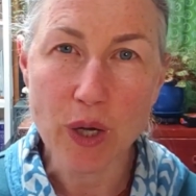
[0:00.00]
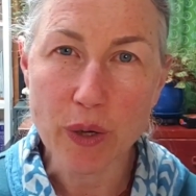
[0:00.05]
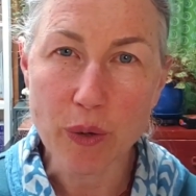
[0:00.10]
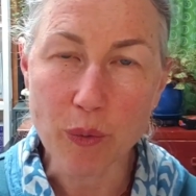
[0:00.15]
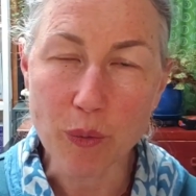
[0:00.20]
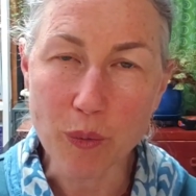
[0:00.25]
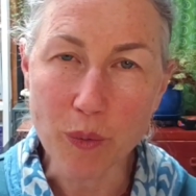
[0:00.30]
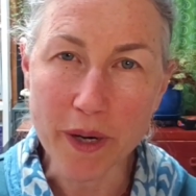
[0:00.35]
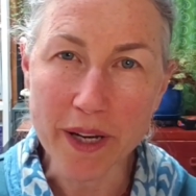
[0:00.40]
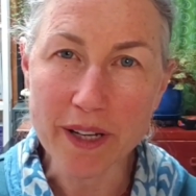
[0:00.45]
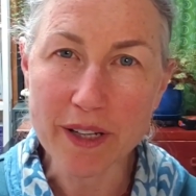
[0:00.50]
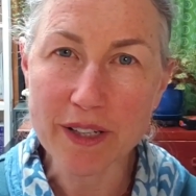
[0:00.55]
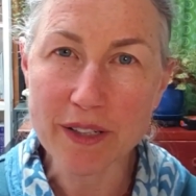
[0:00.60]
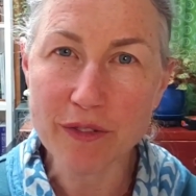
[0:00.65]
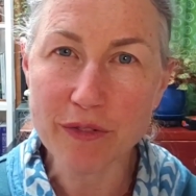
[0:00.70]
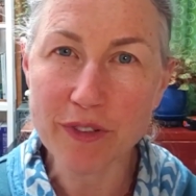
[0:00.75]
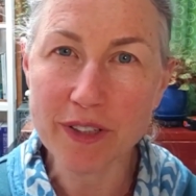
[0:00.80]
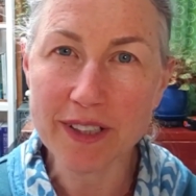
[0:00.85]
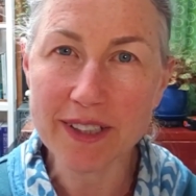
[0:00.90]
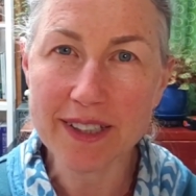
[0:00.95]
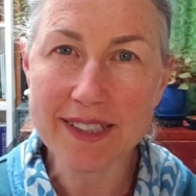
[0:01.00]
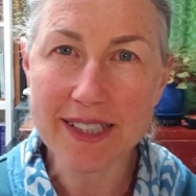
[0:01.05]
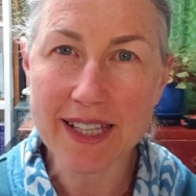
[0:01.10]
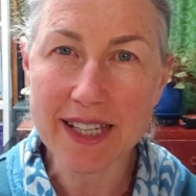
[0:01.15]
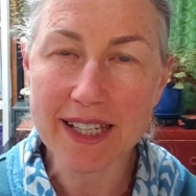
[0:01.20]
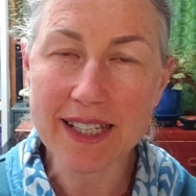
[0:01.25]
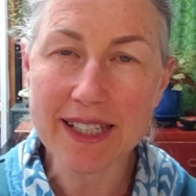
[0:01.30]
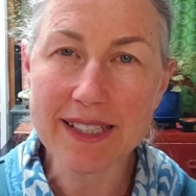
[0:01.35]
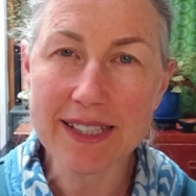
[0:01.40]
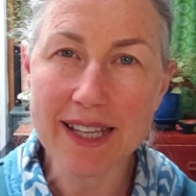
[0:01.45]
When you feel it's
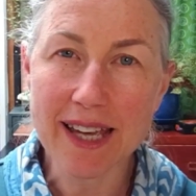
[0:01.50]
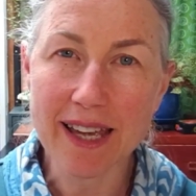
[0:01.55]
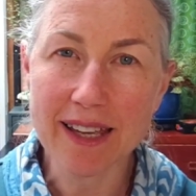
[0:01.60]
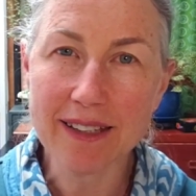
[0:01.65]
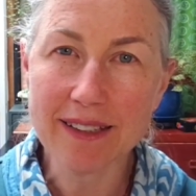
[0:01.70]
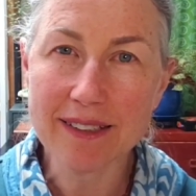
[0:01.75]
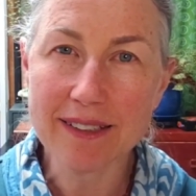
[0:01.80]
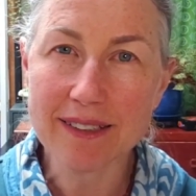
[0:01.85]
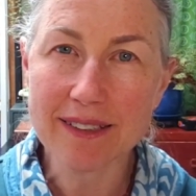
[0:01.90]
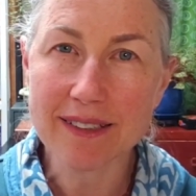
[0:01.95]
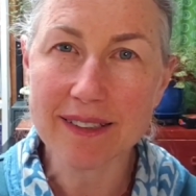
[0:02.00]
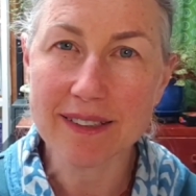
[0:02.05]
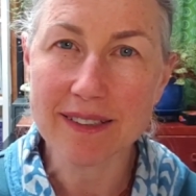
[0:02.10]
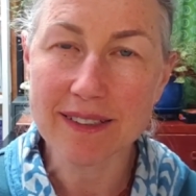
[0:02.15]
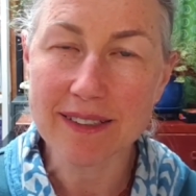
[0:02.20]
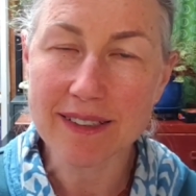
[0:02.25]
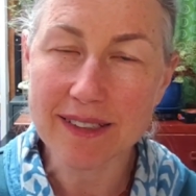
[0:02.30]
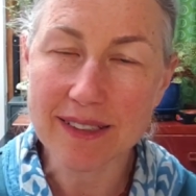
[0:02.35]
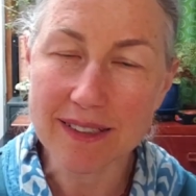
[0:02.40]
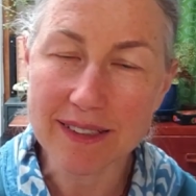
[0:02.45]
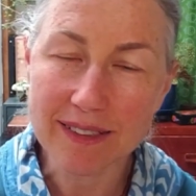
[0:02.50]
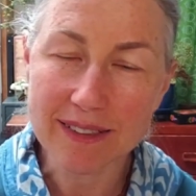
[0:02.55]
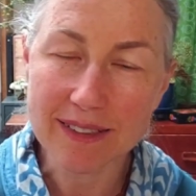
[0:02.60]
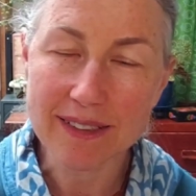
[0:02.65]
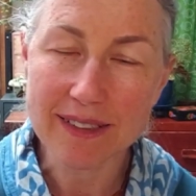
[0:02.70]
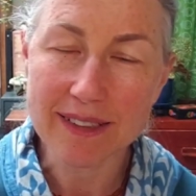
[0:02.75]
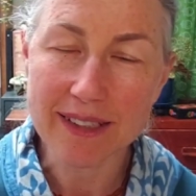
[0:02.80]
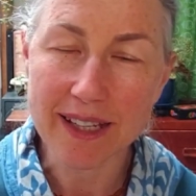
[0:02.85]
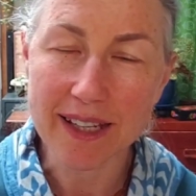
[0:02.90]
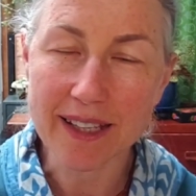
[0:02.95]
getting intense,
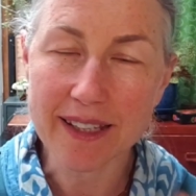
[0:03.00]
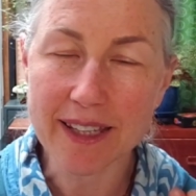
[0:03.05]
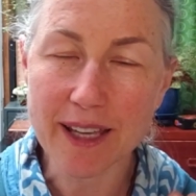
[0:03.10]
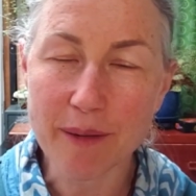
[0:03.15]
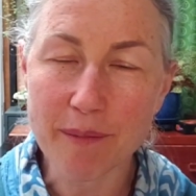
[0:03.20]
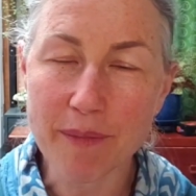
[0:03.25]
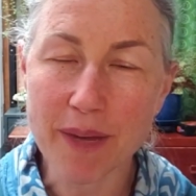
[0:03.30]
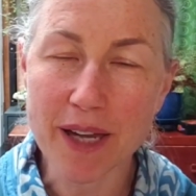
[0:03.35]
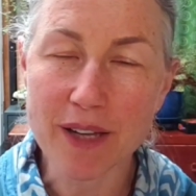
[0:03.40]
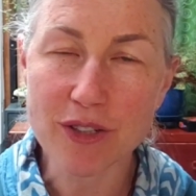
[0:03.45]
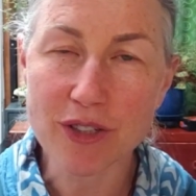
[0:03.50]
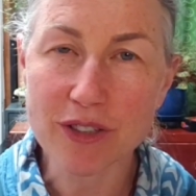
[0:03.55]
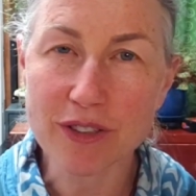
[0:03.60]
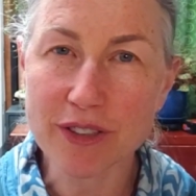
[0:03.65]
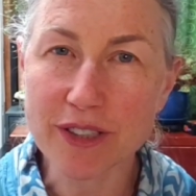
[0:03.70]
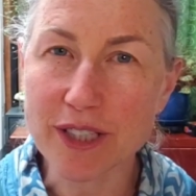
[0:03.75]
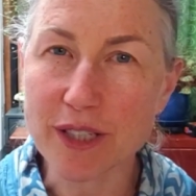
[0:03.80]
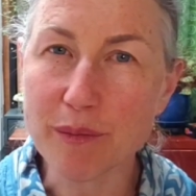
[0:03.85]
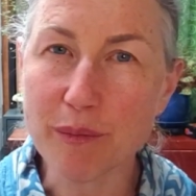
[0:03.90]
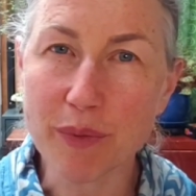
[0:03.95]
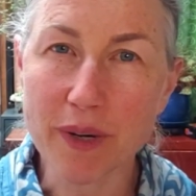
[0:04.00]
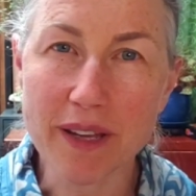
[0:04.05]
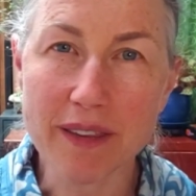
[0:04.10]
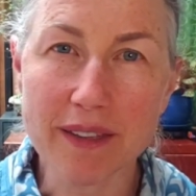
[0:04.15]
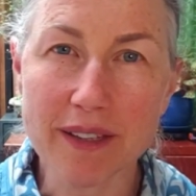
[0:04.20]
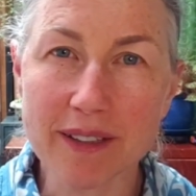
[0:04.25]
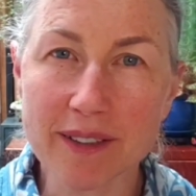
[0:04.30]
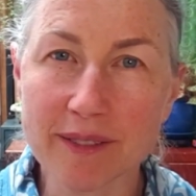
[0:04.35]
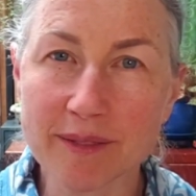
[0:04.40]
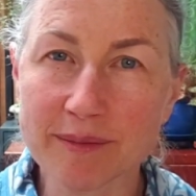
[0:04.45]
take that magical deep breath
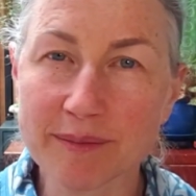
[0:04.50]
in.